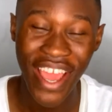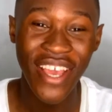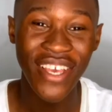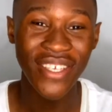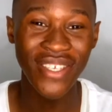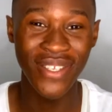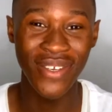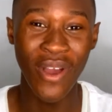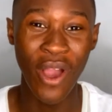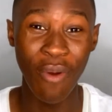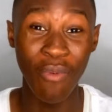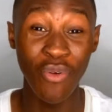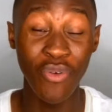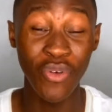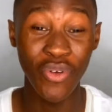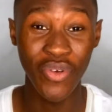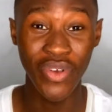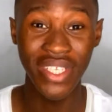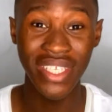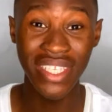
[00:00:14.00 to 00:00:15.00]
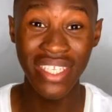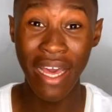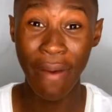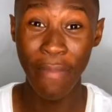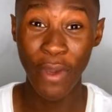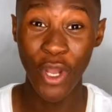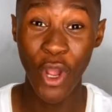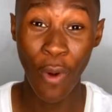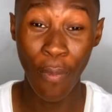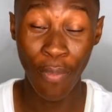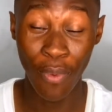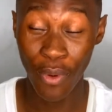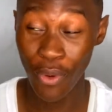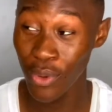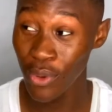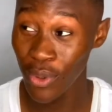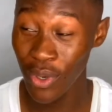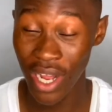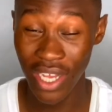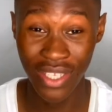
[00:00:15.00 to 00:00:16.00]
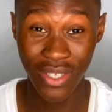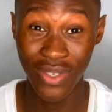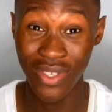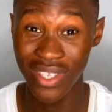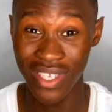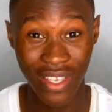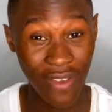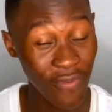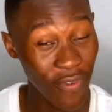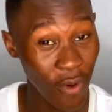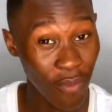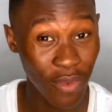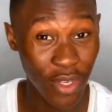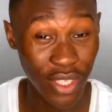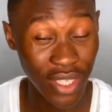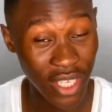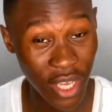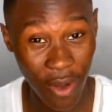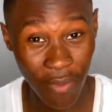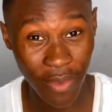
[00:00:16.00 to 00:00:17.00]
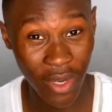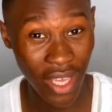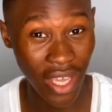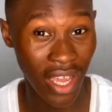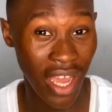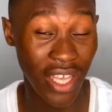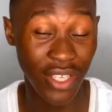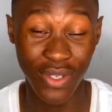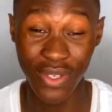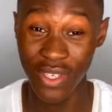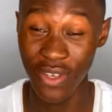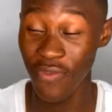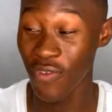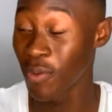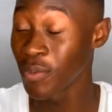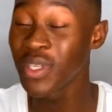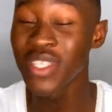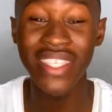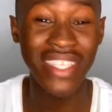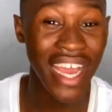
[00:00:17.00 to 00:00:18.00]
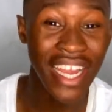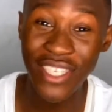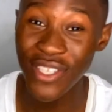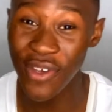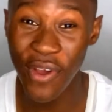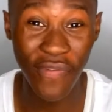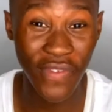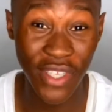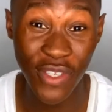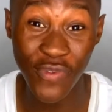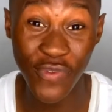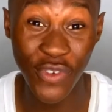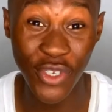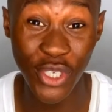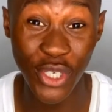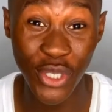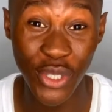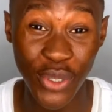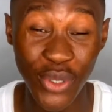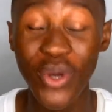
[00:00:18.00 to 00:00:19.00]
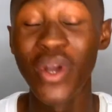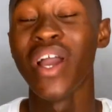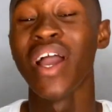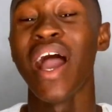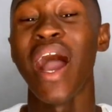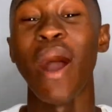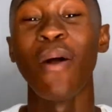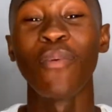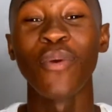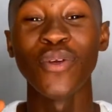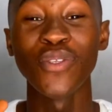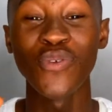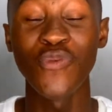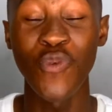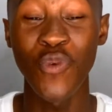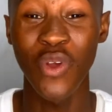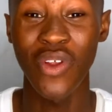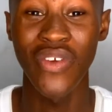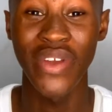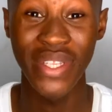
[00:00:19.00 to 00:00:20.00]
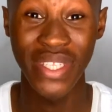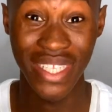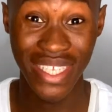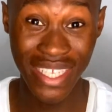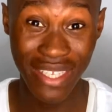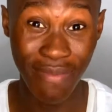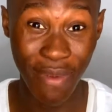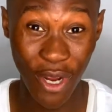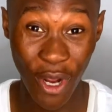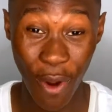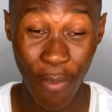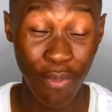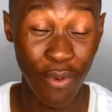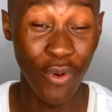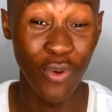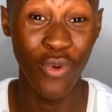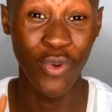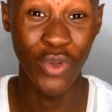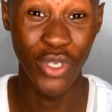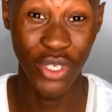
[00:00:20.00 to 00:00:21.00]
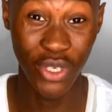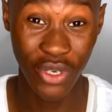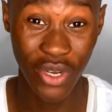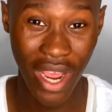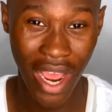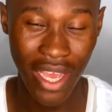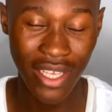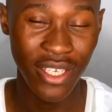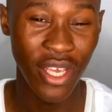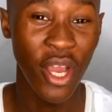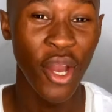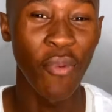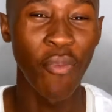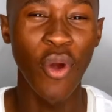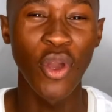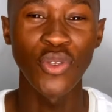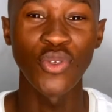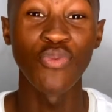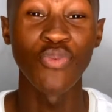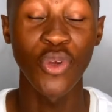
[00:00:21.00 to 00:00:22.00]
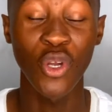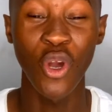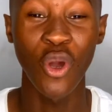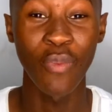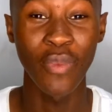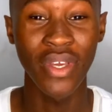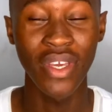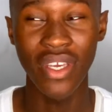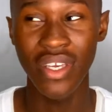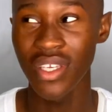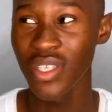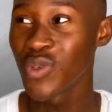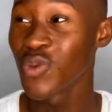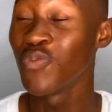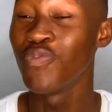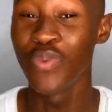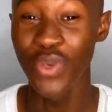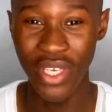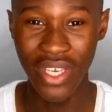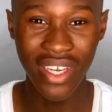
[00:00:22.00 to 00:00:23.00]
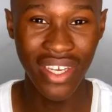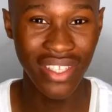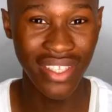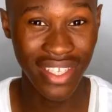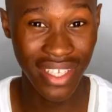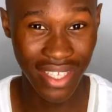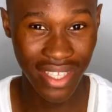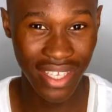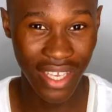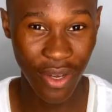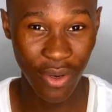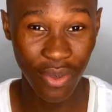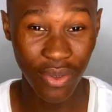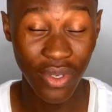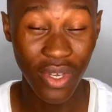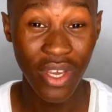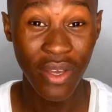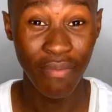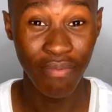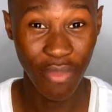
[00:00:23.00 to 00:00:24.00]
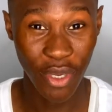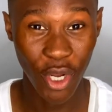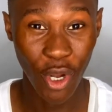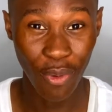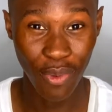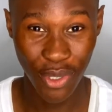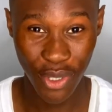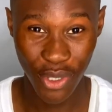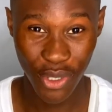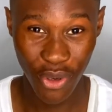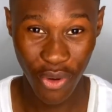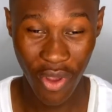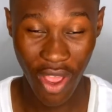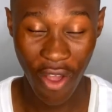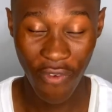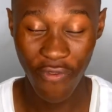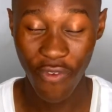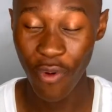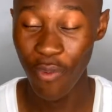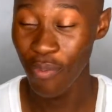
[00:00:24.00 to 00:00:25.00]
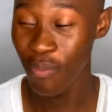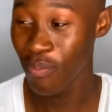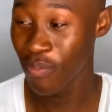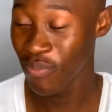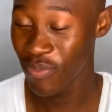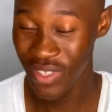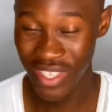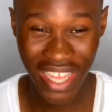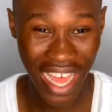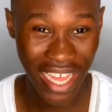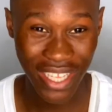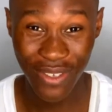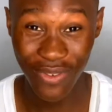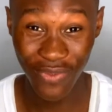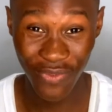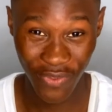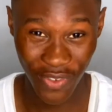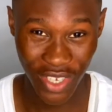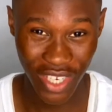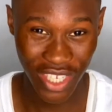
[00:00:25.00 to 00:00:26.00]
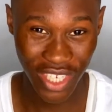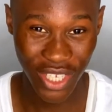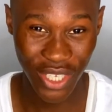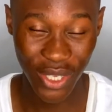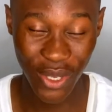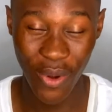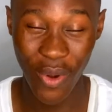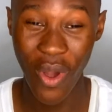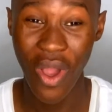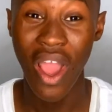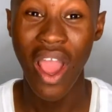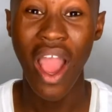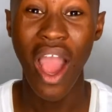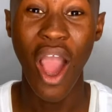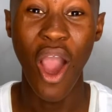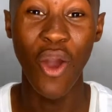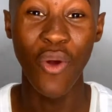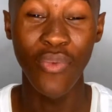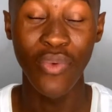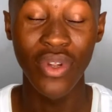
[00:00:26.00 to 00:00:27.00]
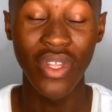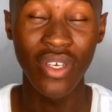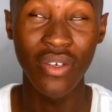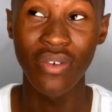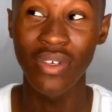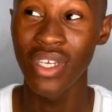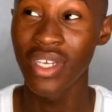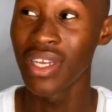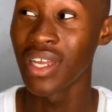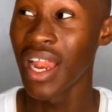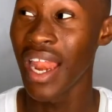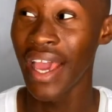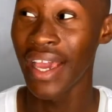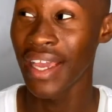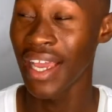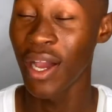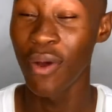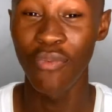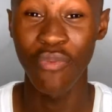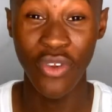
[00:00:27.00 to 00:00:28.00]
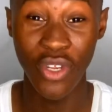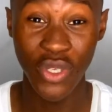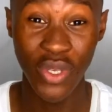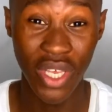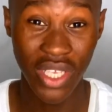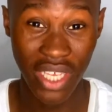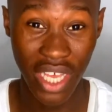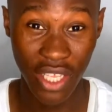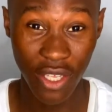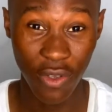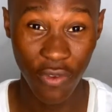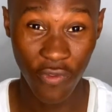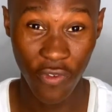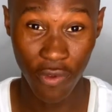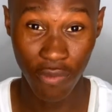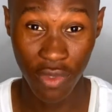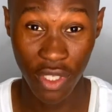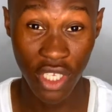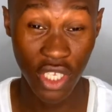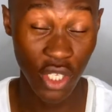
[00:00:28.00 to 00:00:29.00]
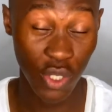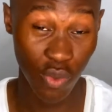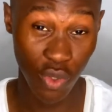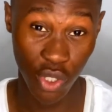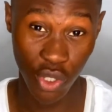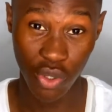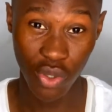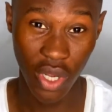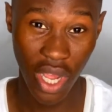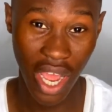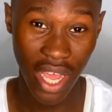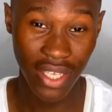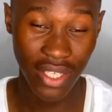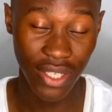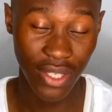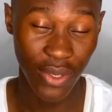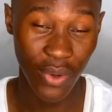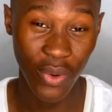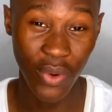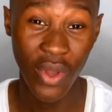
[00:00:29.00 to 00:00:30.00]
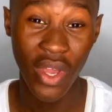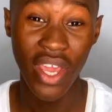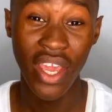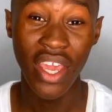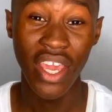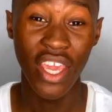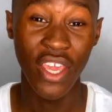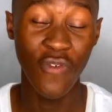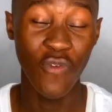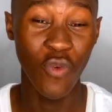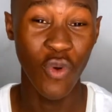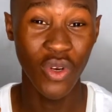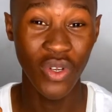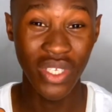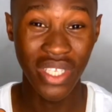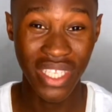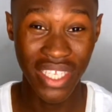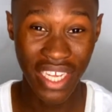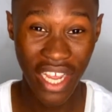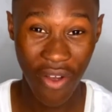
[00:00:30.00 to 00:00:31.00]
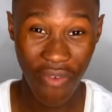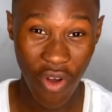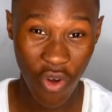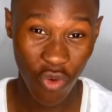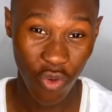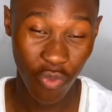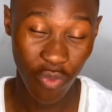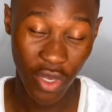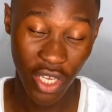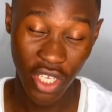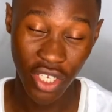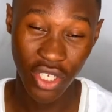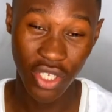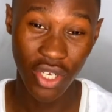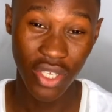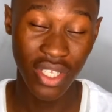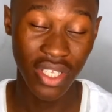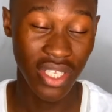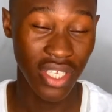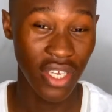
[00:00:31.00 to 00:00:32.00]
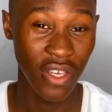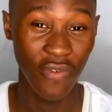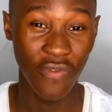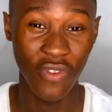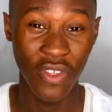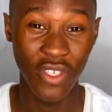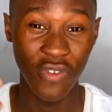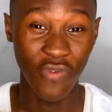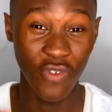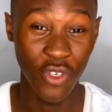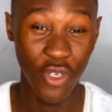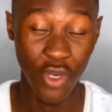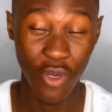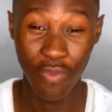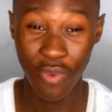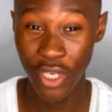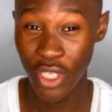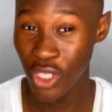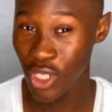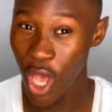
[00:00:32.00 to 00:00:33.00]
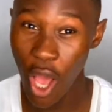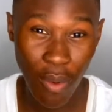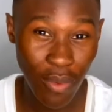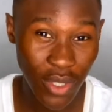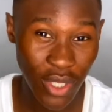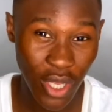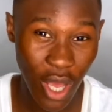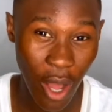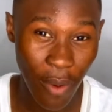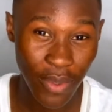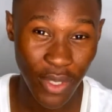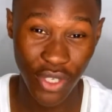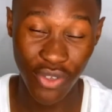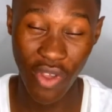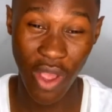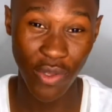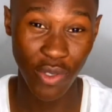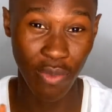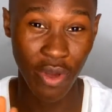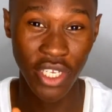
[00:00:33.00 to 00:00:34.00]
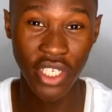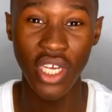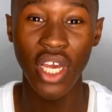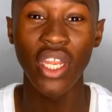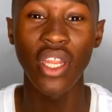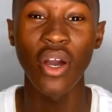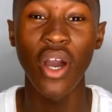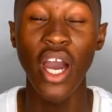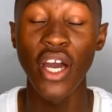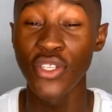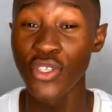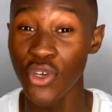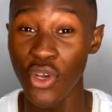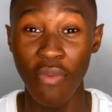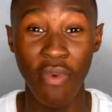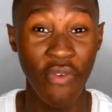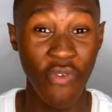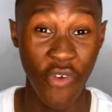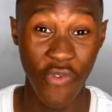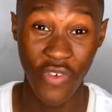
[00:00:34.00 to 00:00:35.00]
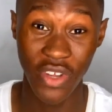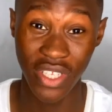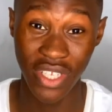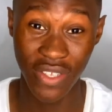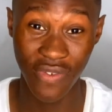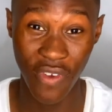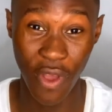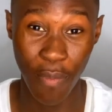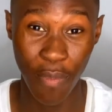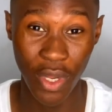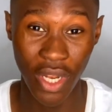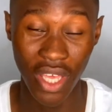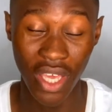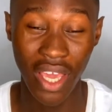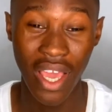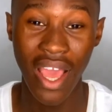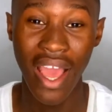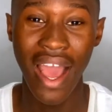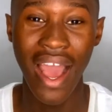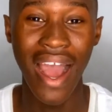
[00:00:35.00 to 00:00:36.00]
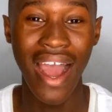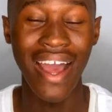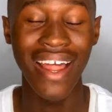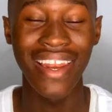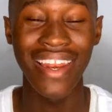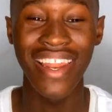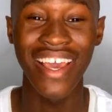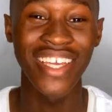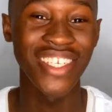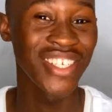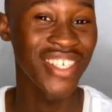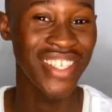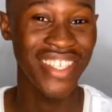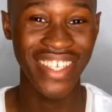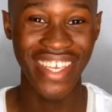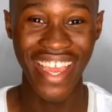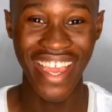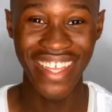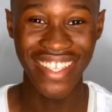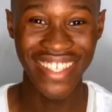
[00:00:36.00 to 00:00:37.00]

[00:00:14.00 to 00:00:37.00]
So I'll be recreating that makeup look as you see from the thumbnail, as you see from the title of this video. I'm going to recreate this makeup look with you guys, but it will be a detailed makeup tutorial from start to finish. So I'm really so excited to film this with you guys. So if you want to stick around with me, just give this video a big thumbs up, subscribe to my channel, and join my Fairfax family, and let's just get